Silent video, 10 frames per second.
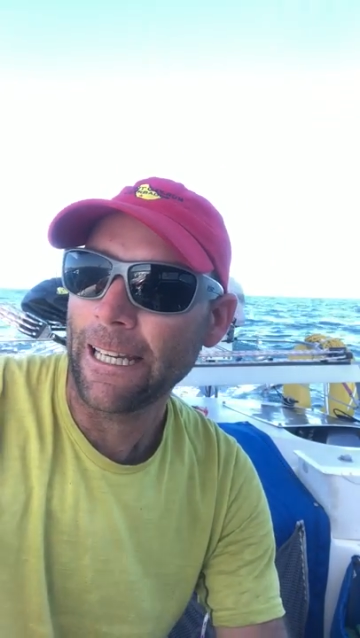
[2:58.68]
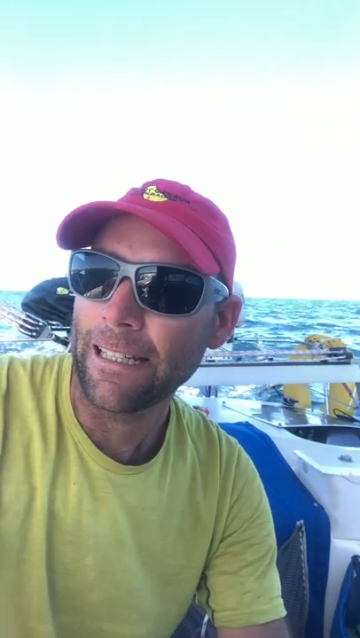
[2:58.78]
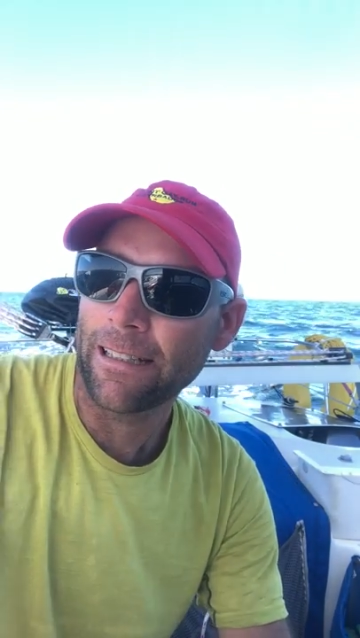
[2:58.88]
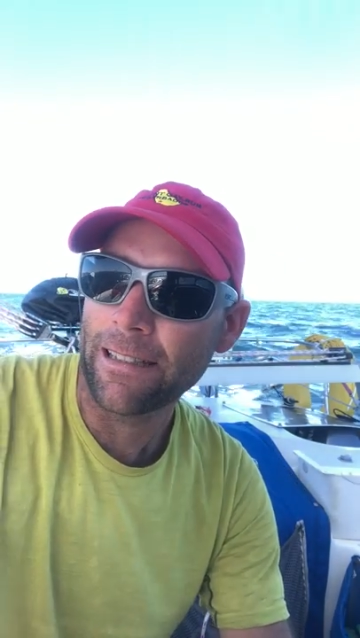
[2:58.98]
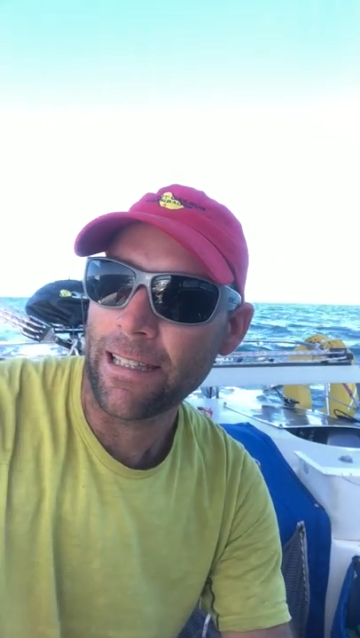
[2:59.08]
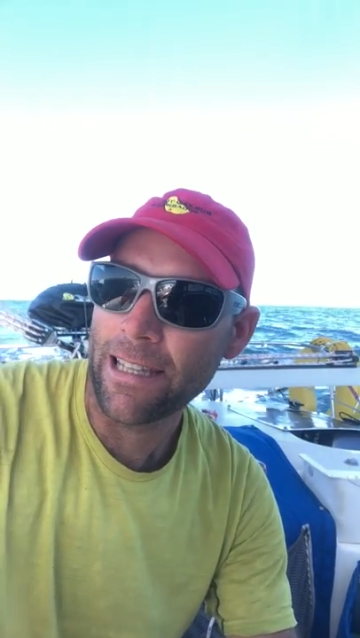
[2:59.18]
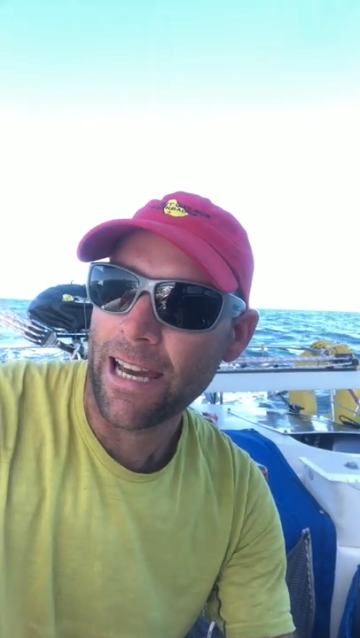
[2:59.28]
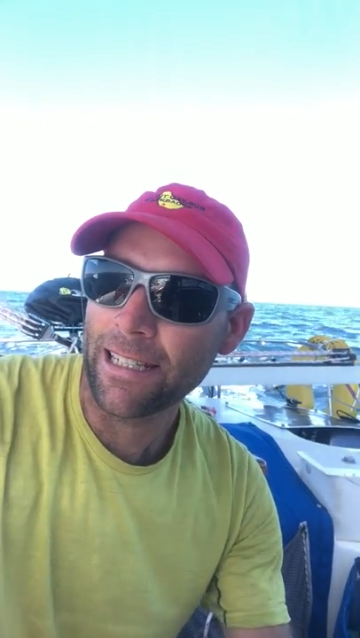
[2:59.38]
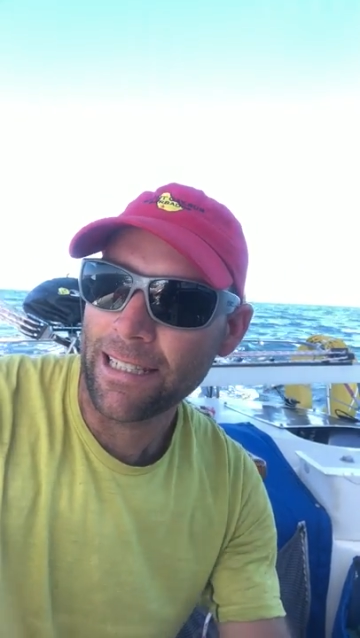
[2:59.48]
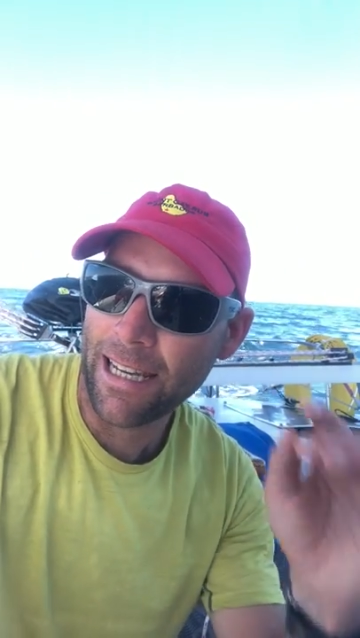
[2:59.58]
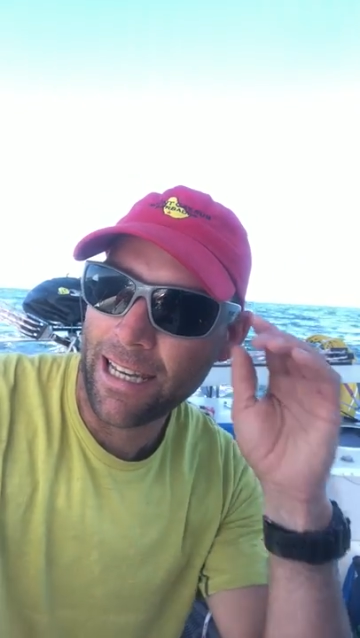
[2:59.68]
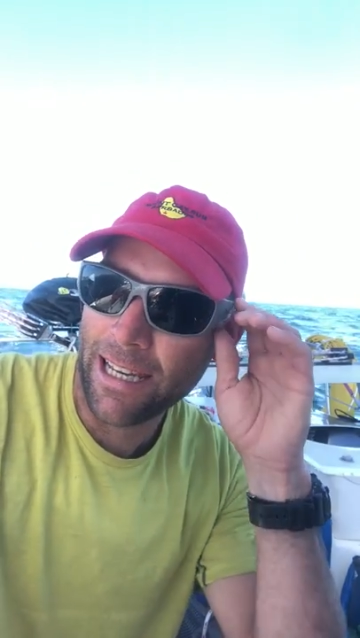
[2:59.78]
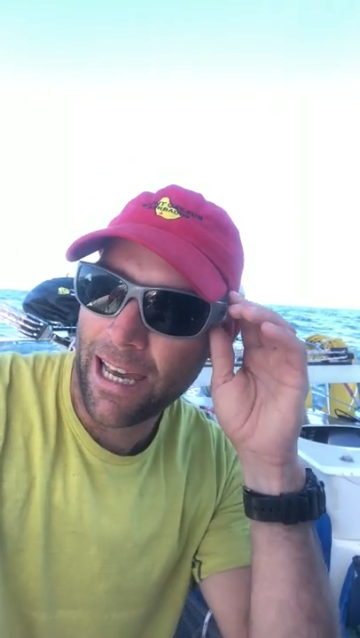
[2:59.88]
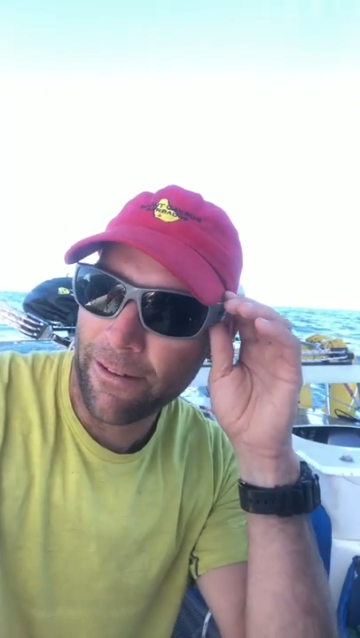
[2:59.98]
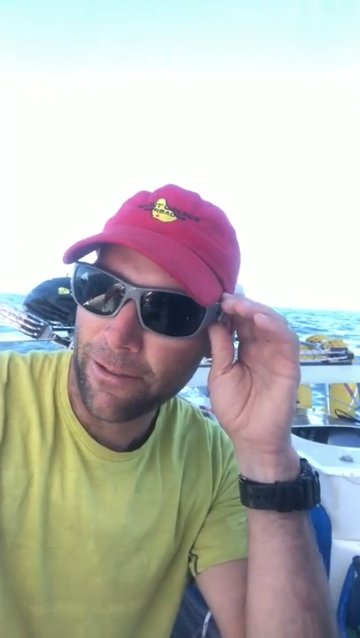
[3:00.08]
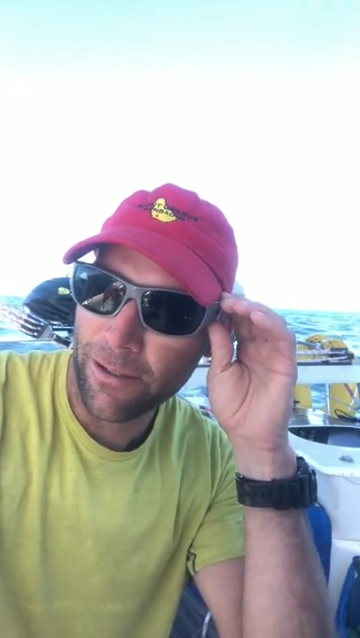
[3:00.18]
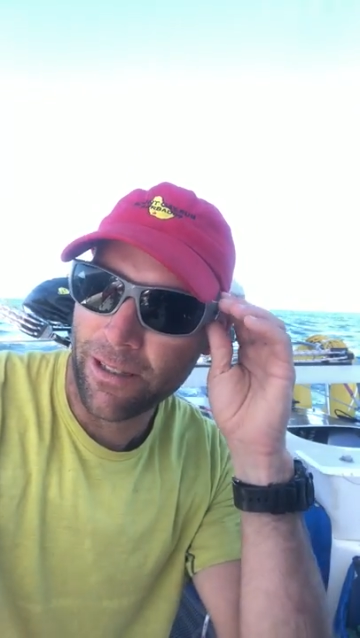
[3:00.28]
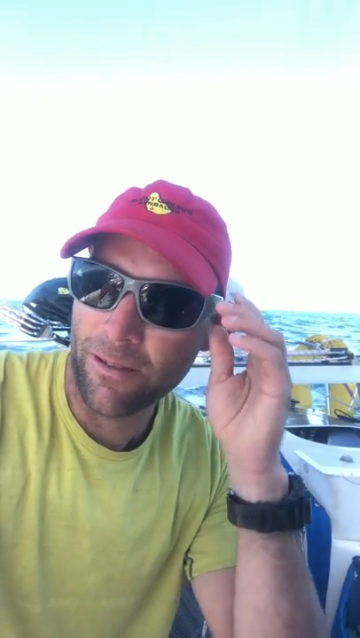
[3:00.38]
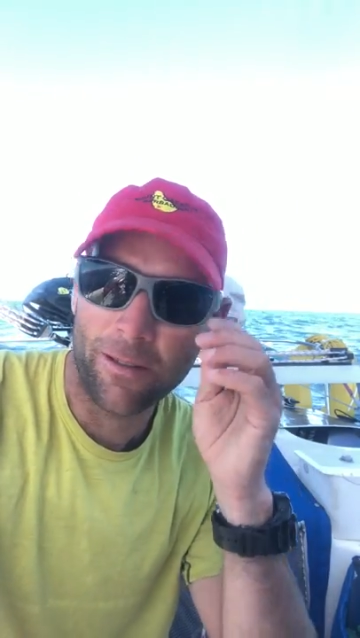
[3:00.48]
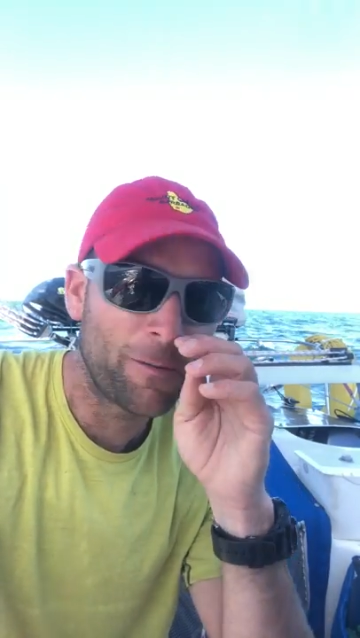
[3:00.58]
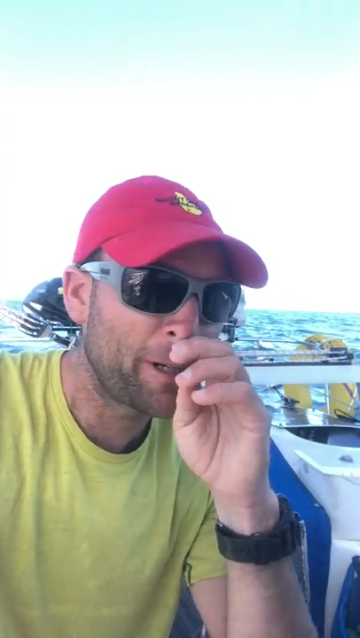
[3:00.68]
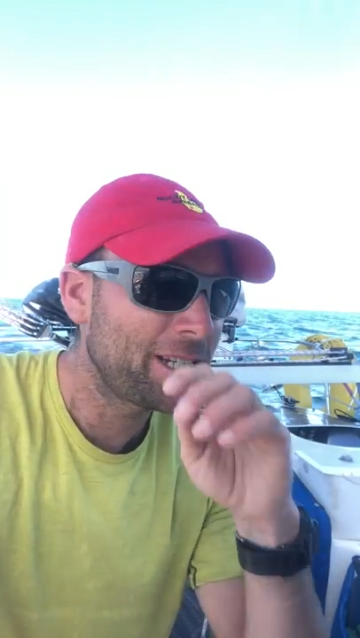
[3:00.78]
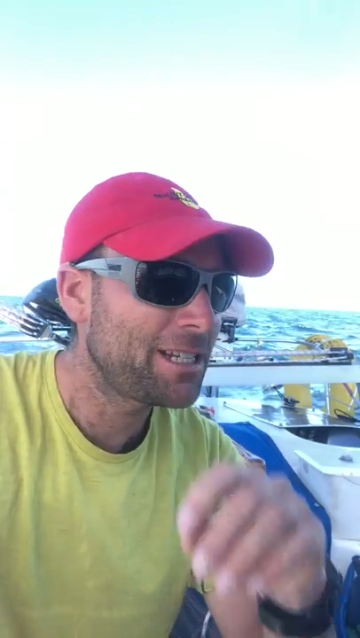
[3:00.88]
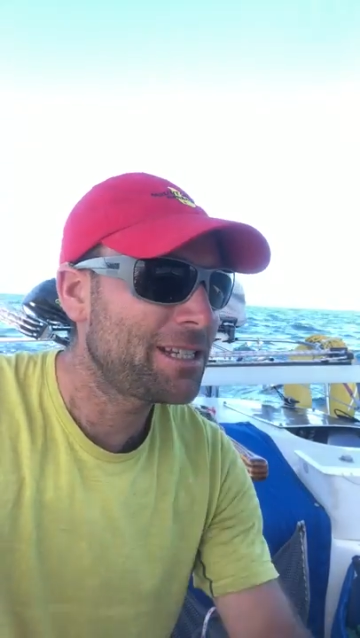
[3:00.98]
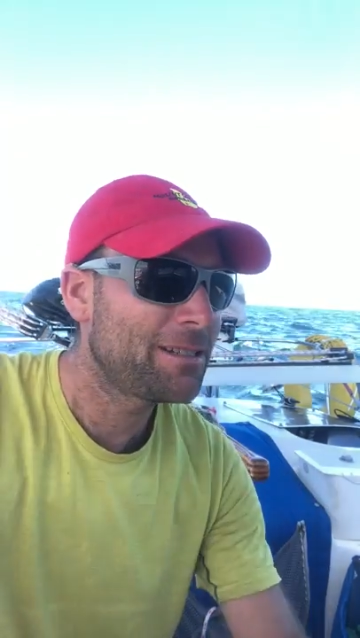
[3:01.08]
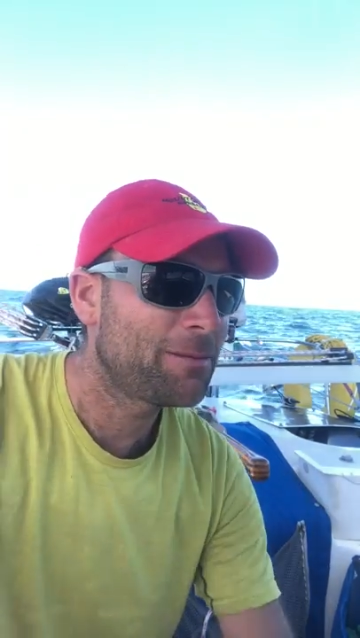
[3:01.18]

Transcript: yeah, other than that, after the windy